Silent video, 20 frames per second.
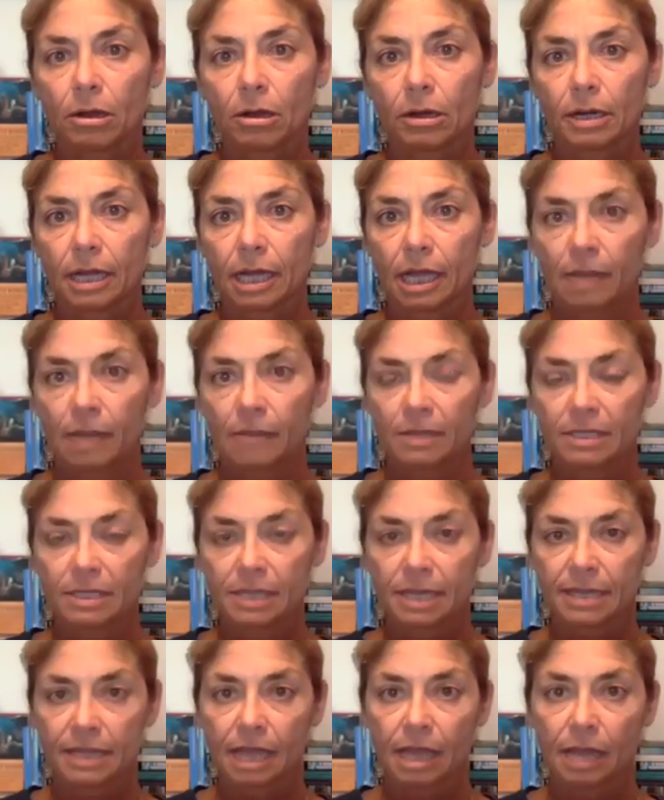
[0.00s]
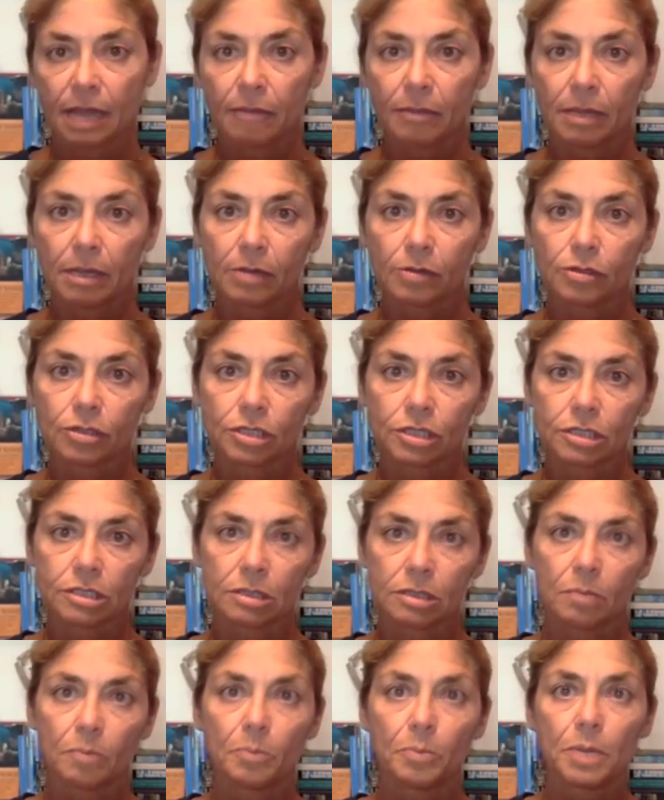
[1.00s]
her name is like that because she's
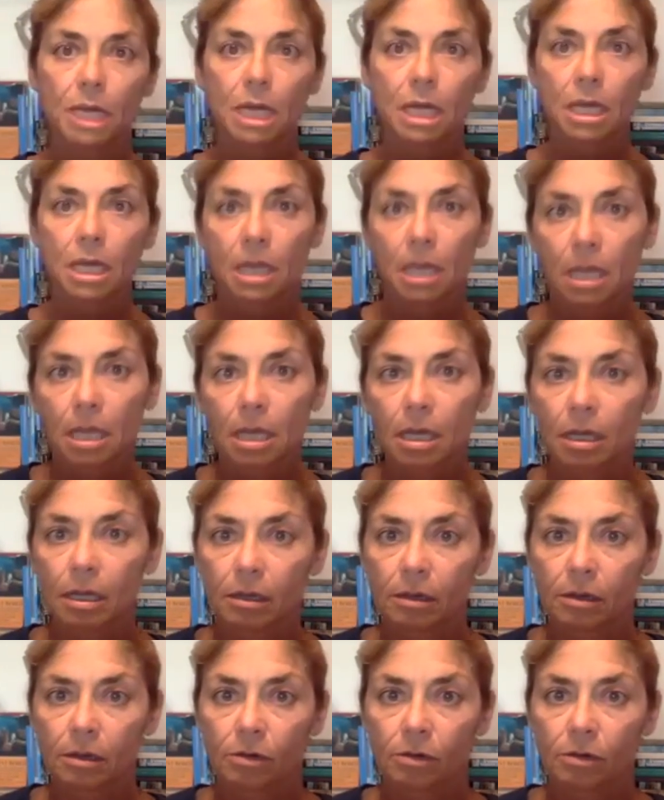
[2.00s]
a big,